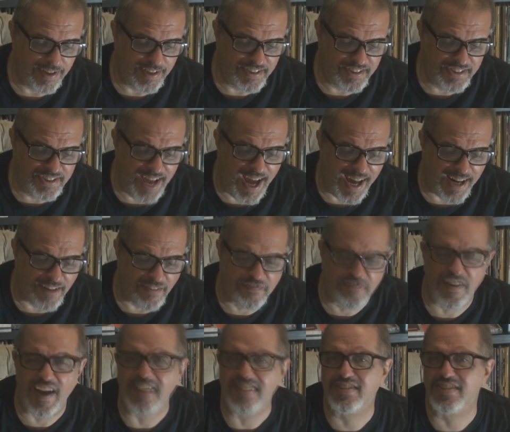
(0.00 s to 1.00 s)
it's not
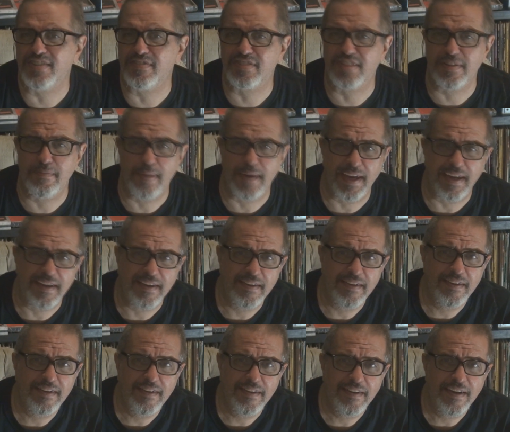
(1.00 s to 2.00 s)
offensive to me.
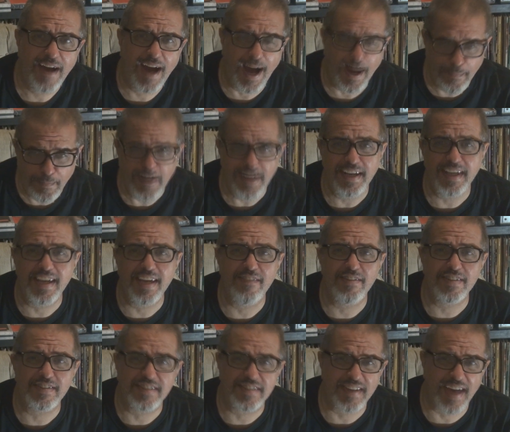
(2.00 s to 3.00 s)
I'm going to
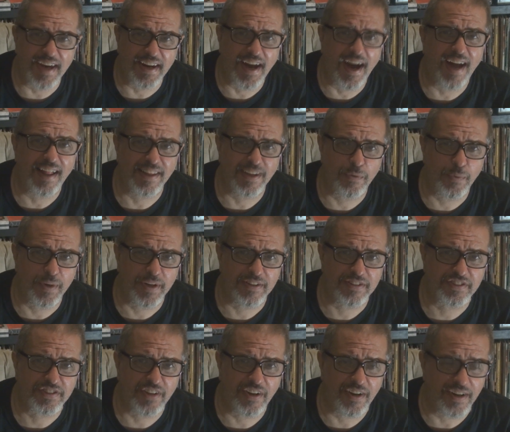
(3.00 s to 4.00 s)
give it to that
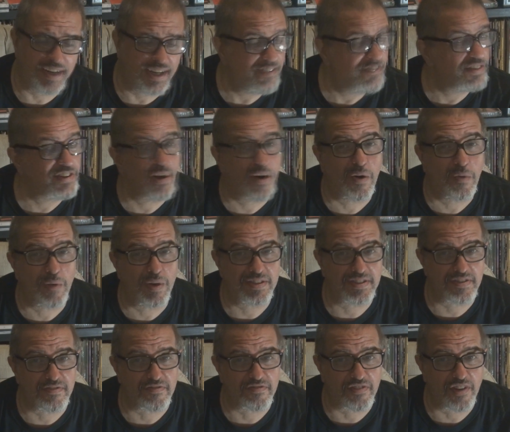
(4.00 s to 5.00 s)
Hollyweird song, even though it
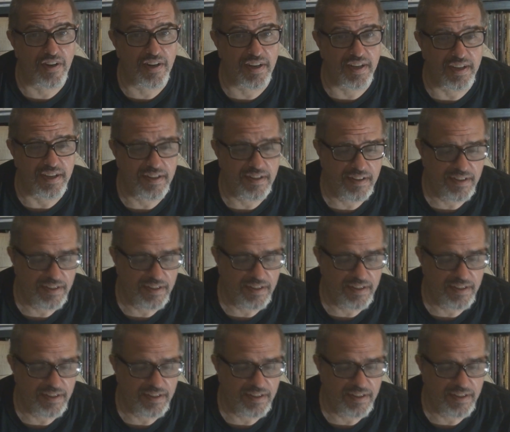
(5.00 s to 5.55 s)
wasn't funny.